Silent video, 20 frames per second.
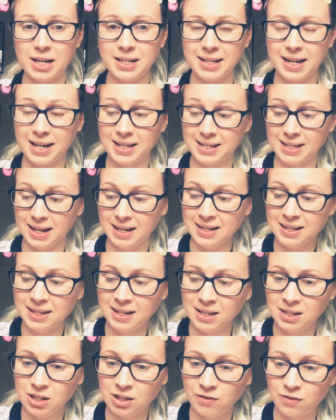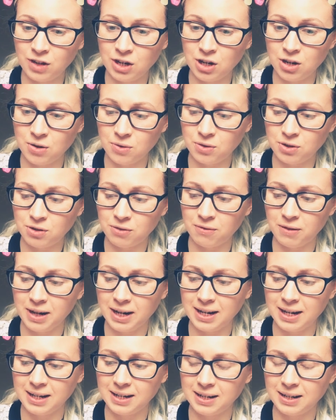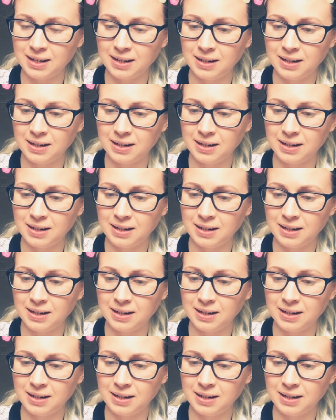a sentence for you to read.